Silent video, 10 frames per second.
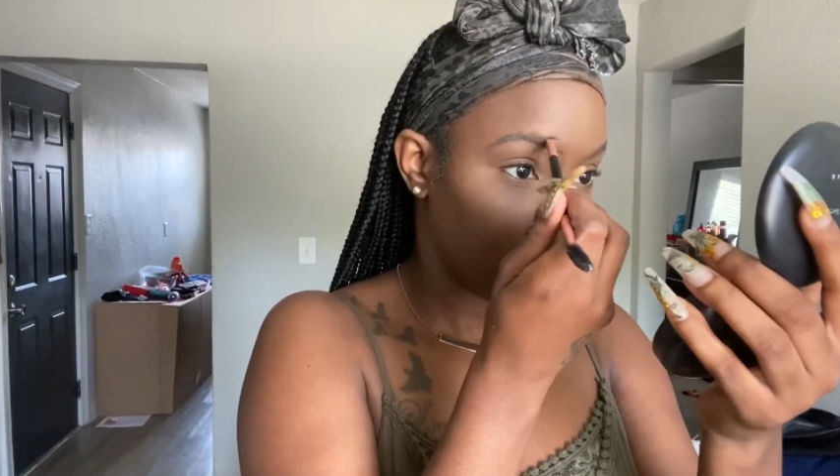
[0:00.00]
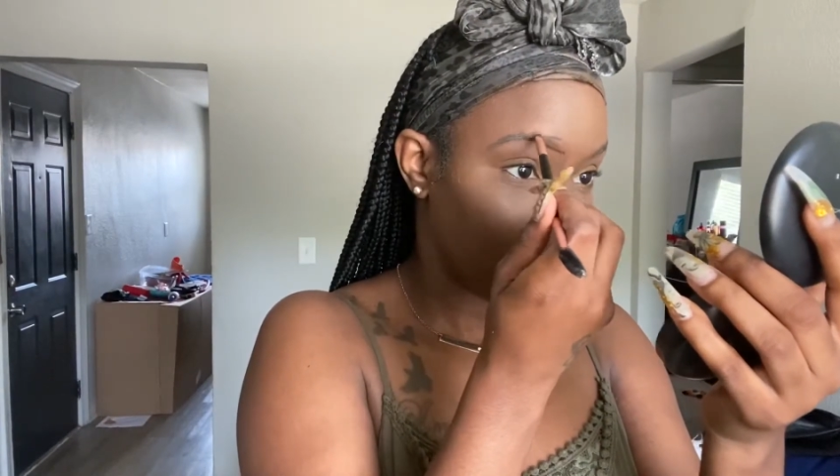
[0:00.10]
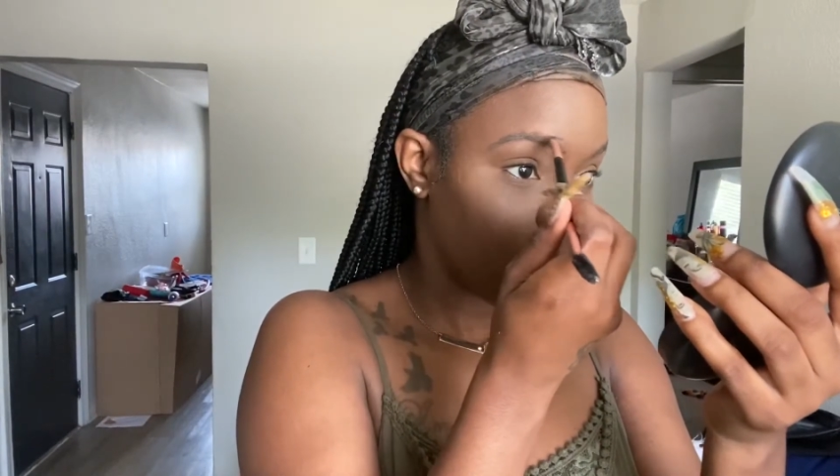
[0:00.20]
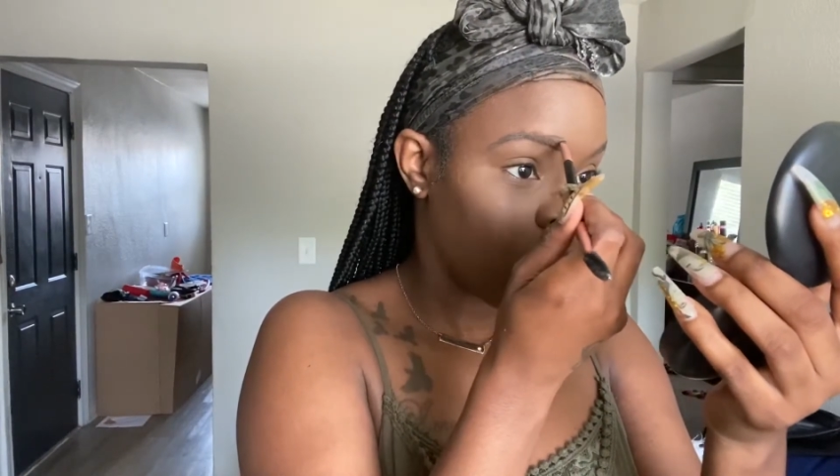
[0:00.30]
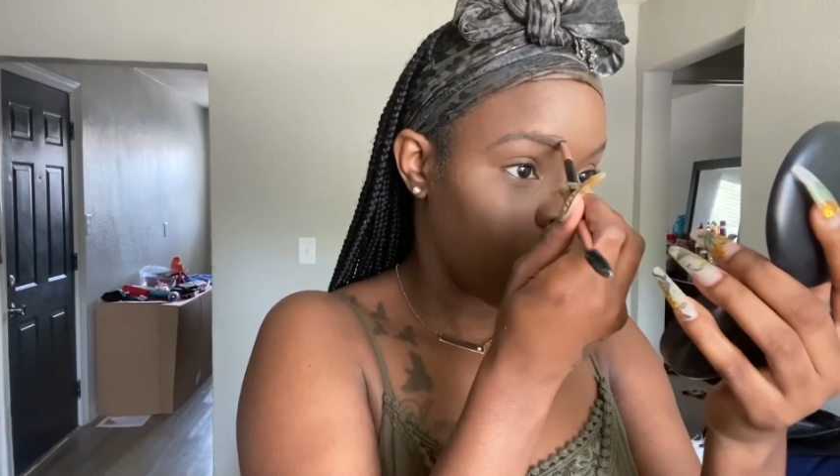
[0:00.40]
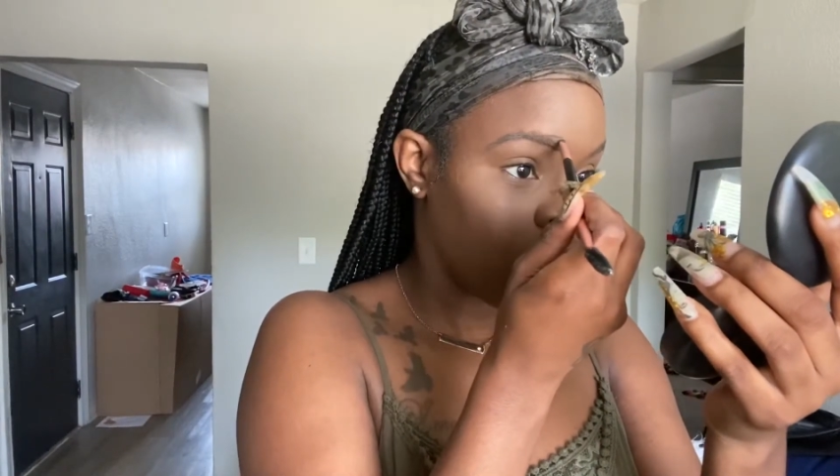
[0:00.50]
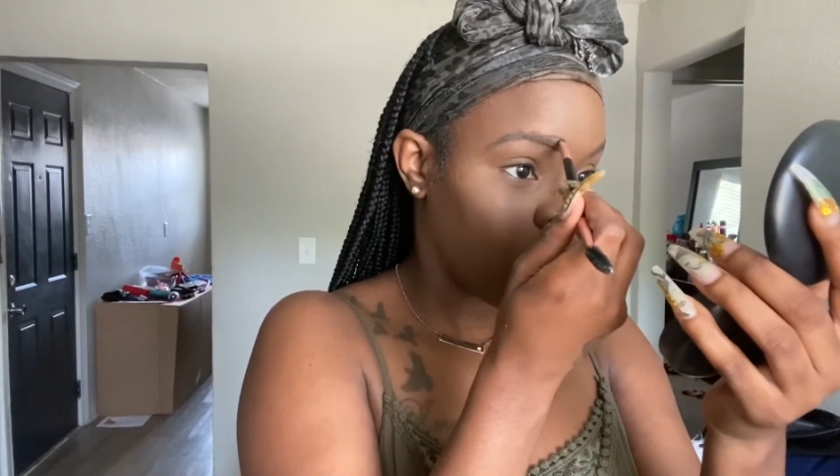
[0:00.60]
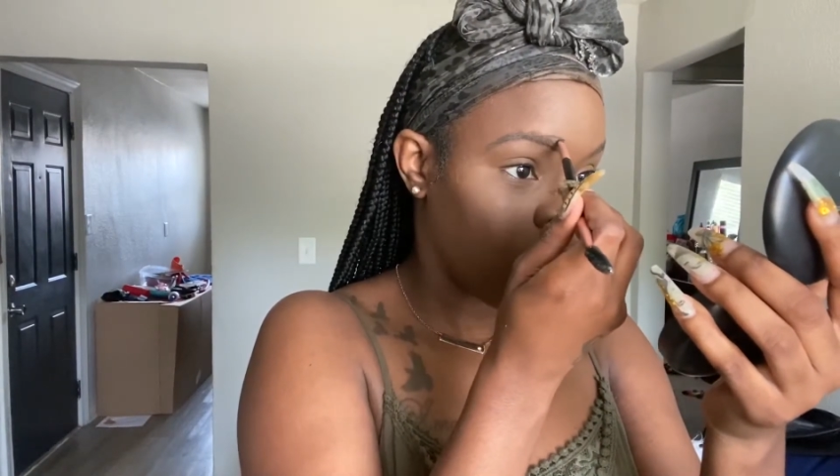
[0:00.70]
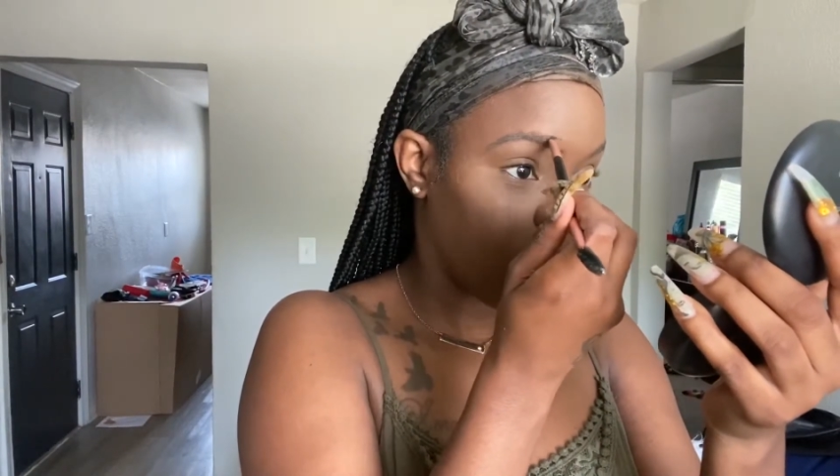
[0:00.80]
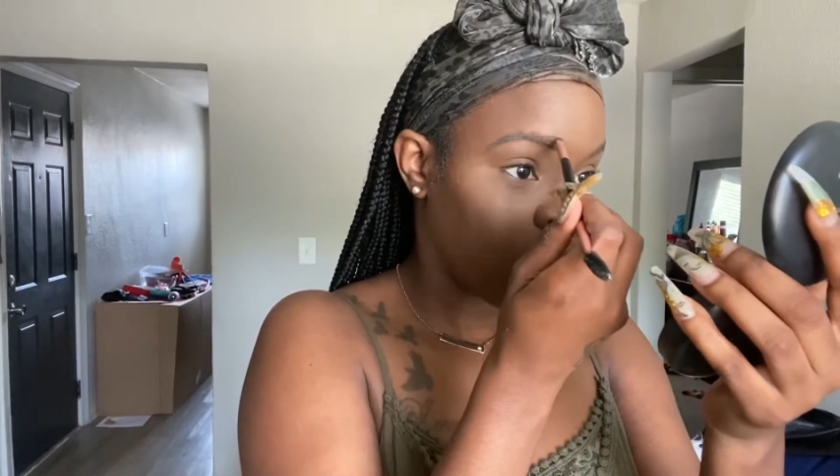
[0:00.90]
And then
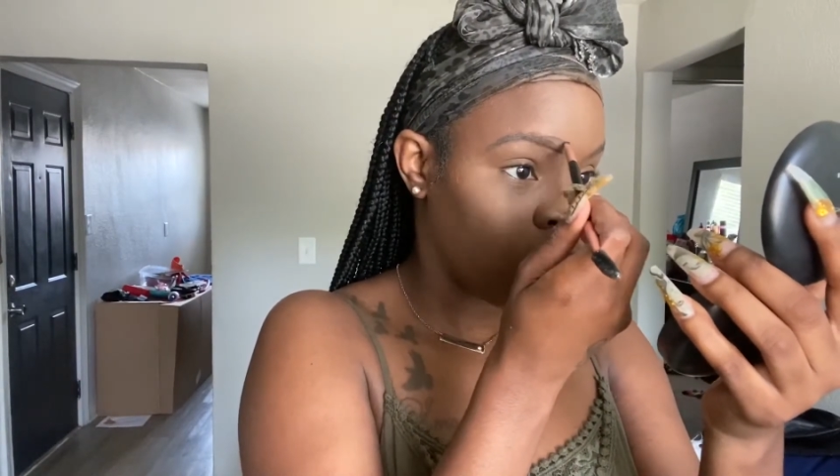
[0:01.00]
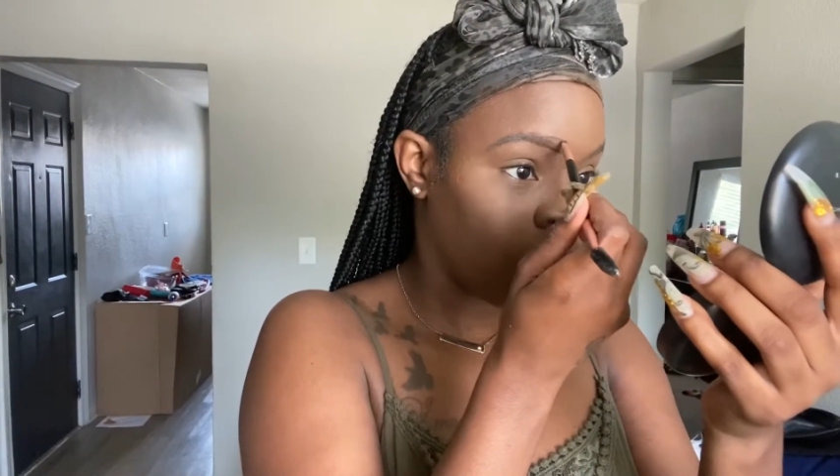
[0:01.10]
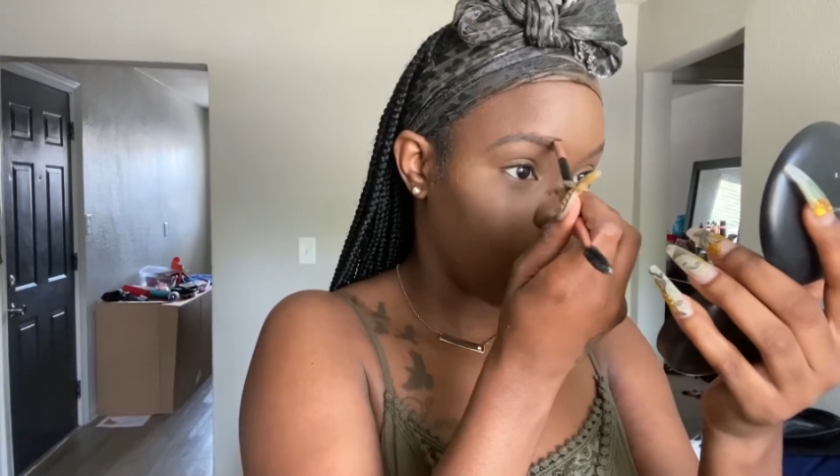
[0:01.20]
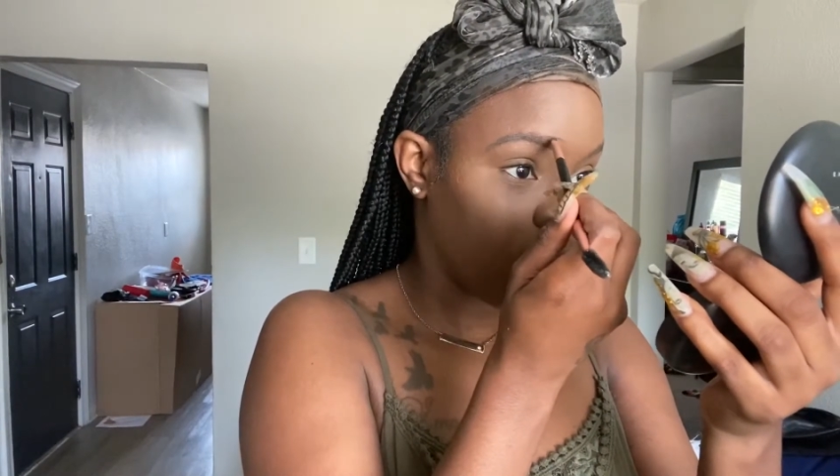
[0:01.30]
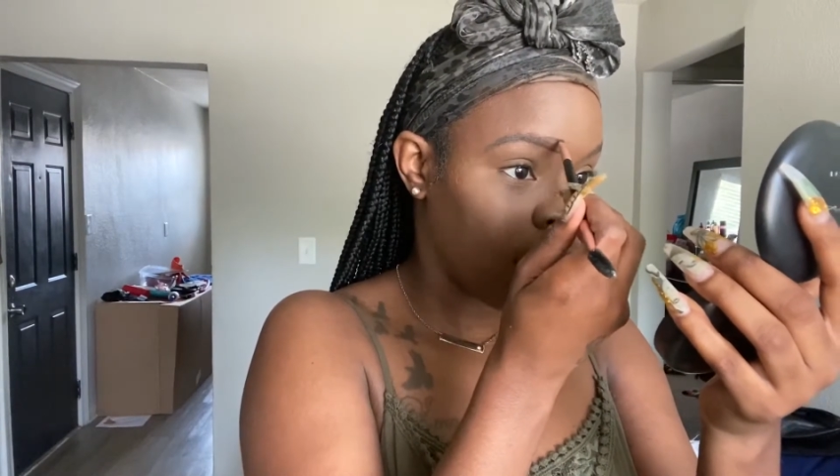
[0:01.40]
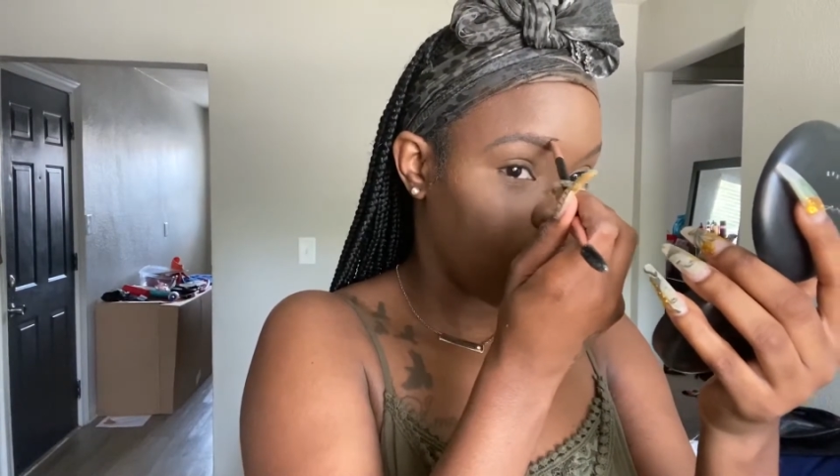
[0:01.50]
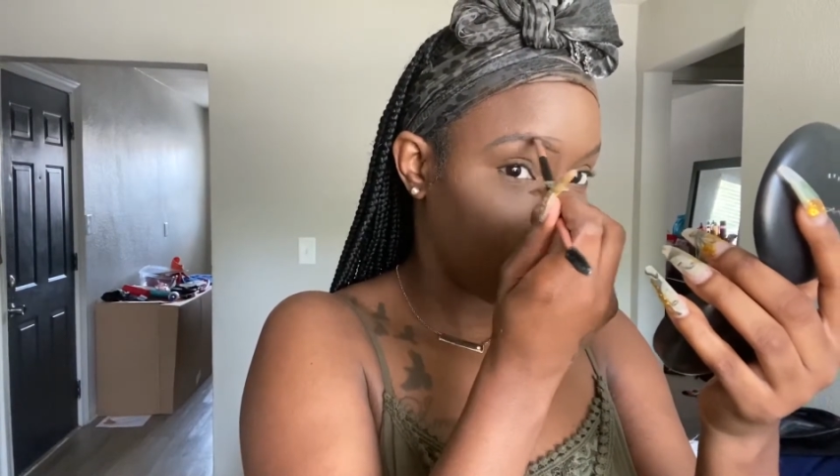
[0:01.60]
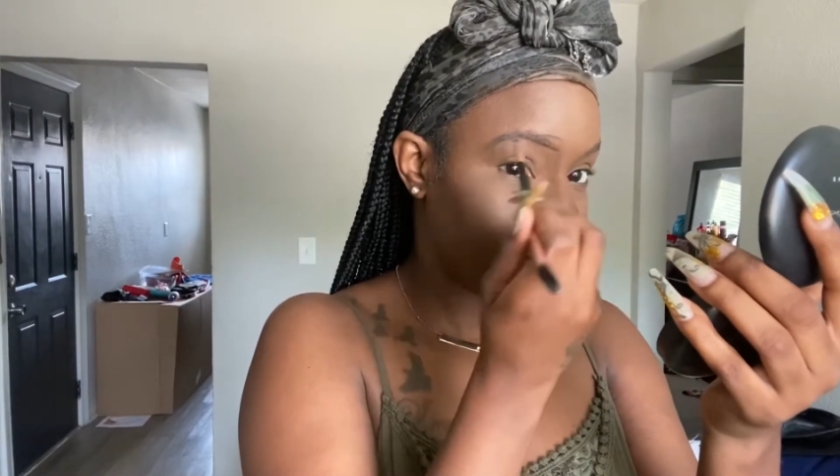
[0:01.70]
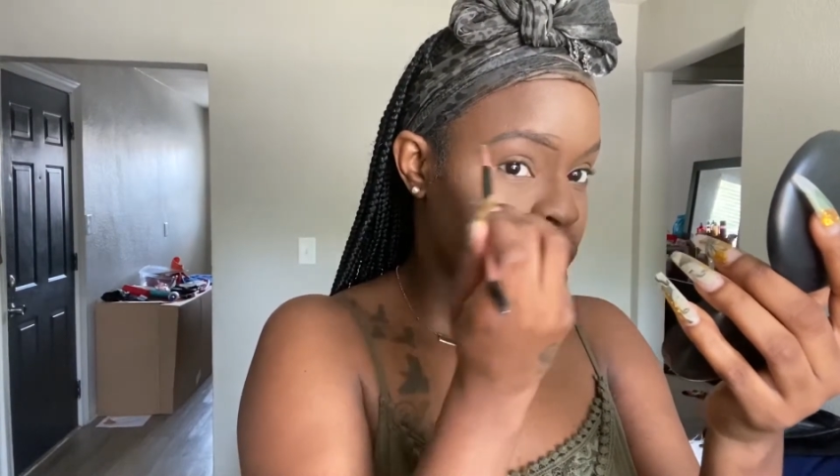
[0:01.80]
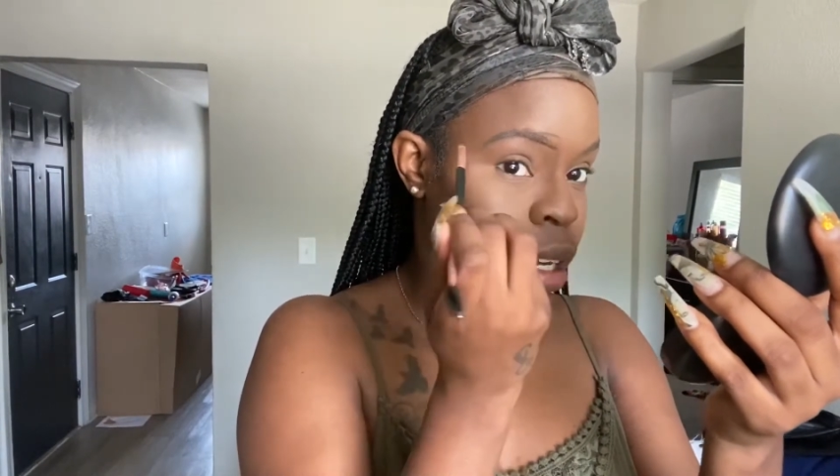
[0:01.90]
I just meet it at the
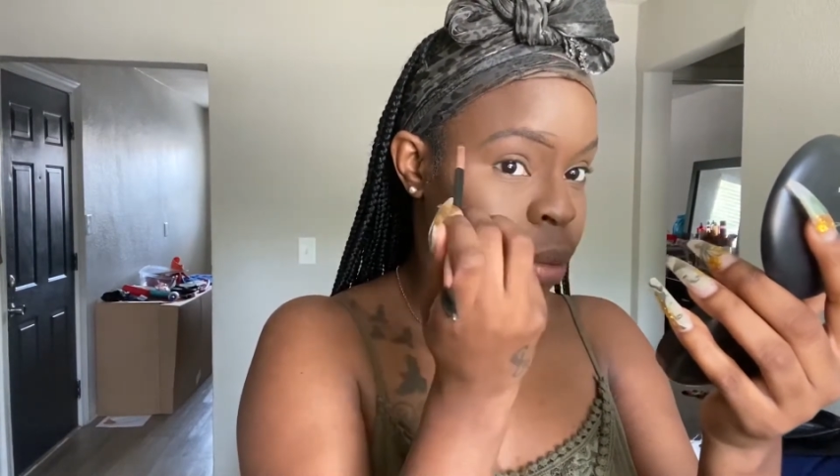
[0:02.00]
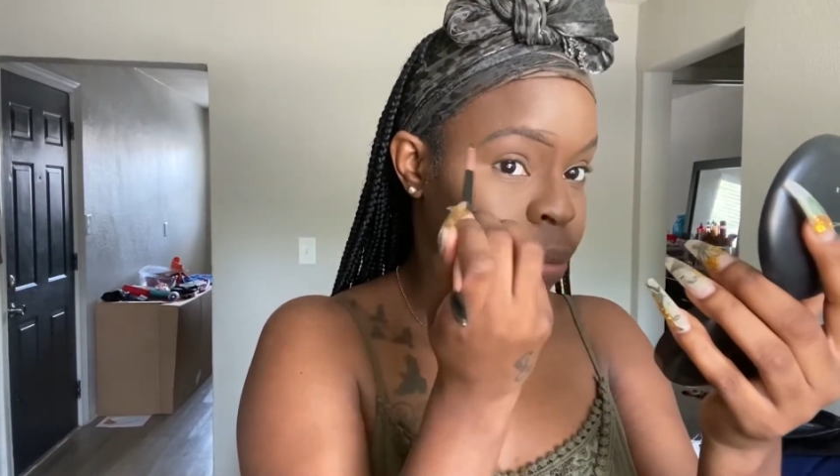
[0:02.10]
top,